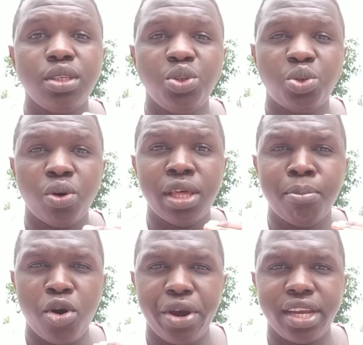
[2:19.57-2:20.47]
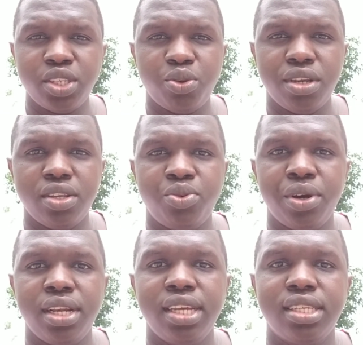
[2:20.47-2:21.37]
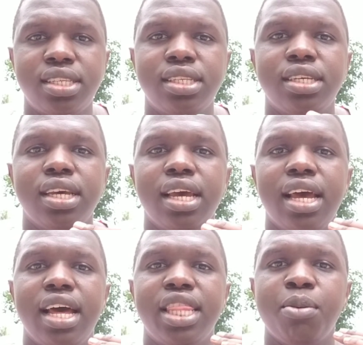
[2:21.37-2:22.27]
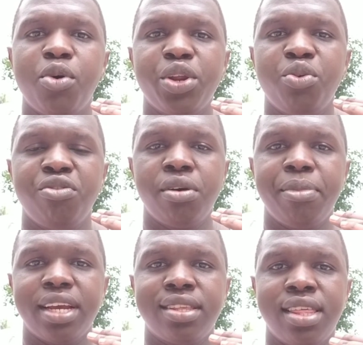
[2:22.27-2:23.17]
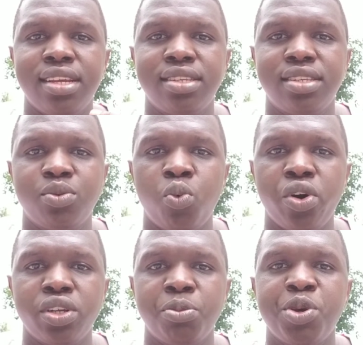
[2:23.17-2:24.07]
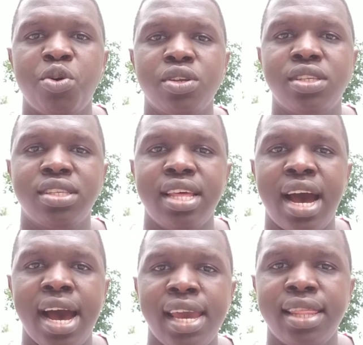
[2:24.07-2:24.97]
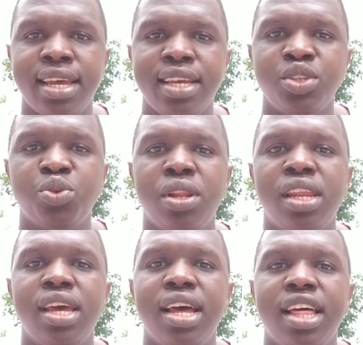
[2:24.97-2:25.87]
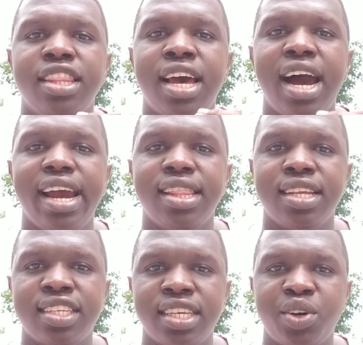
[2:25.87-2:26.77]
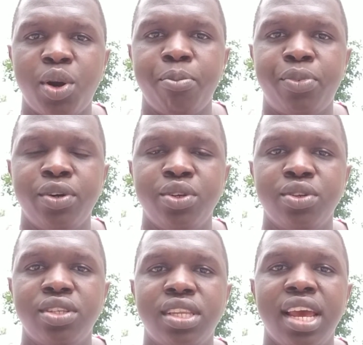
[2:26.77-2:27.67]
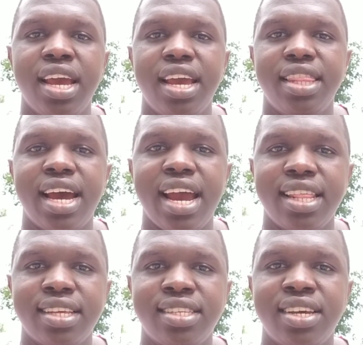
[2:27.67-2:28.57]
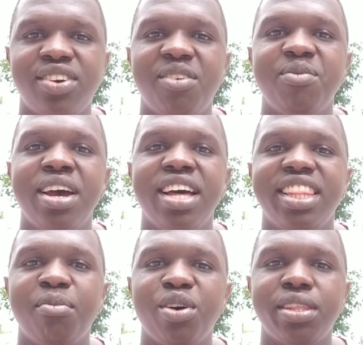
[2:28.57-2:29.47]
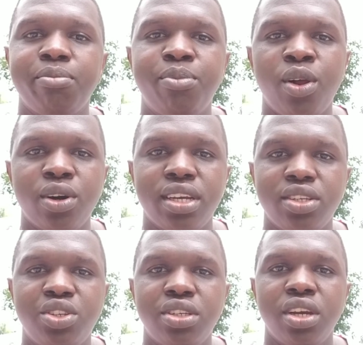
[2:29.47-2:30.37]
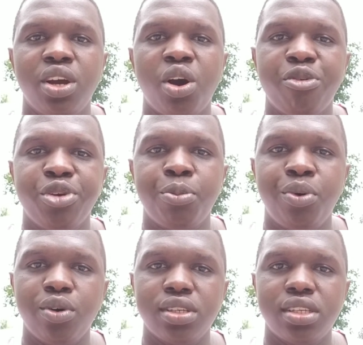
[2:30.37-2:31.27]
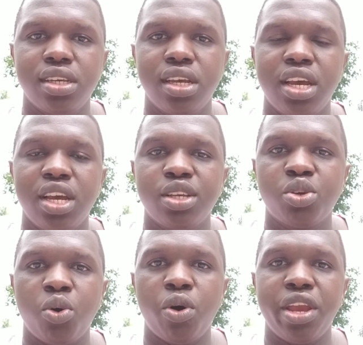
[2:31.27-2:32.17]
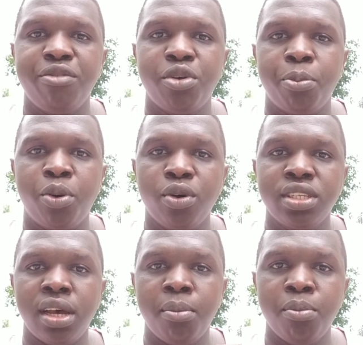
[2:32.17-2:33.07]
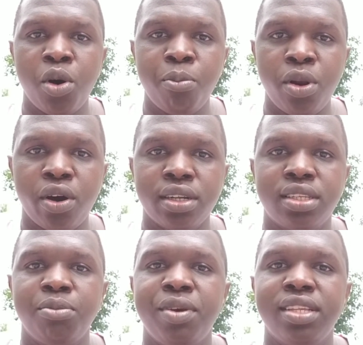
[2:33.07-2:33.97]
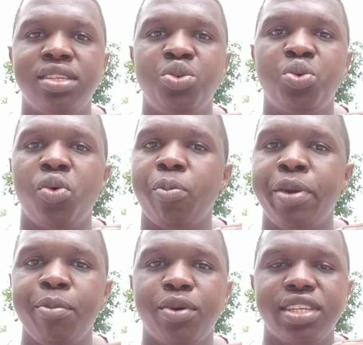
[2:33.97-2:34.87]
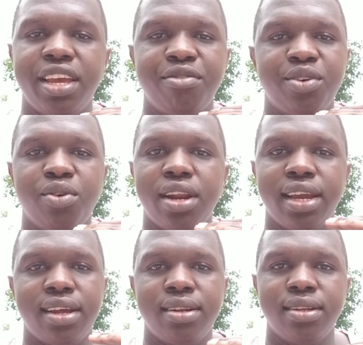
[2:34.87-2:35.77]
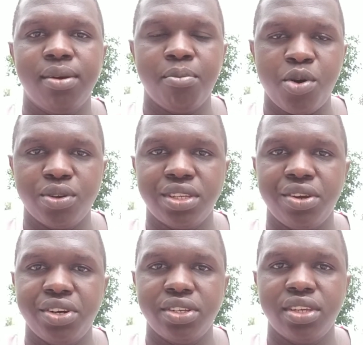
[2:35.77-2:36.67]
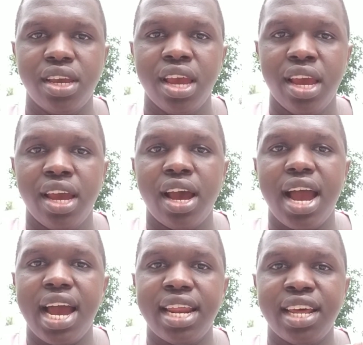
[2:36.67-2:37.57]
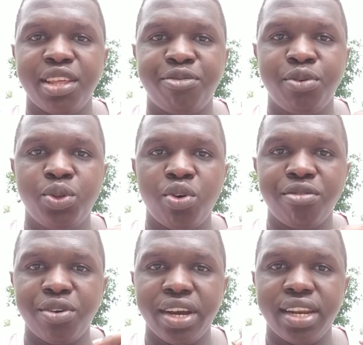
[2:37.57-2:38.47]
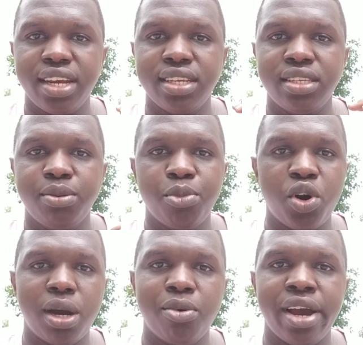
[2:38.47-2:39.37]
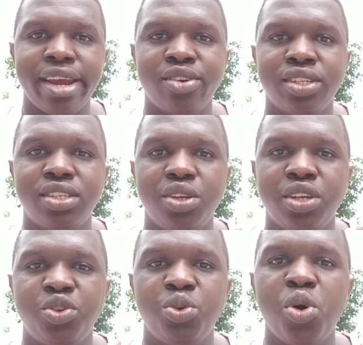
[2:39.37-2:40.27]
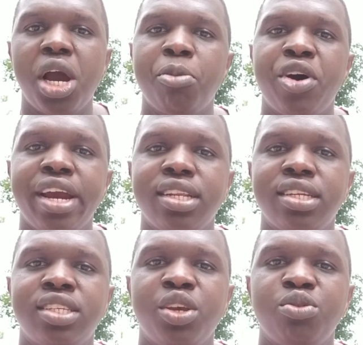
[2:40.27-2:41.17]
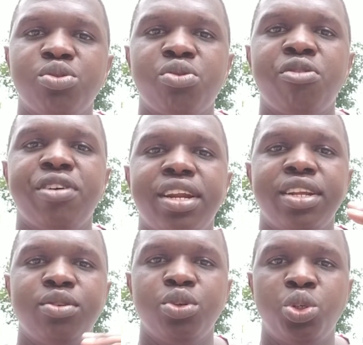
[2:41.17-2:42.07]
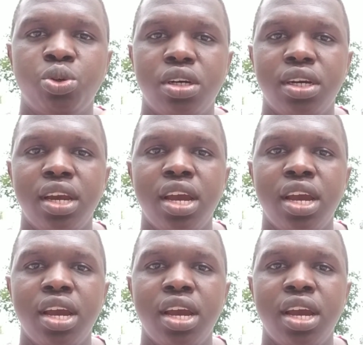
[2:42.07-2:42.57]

So the more insulin is released, the more it will even make things worse, because the higher the insulin, the higher the serum produced, and the higher the serum, the more the blockage of your pores. So if your pores are more blocked, it means your pimples are even gonna get more serious. Another food to avoid is more carbohydrates. As you know, carbohydrates are usually converted into sugar.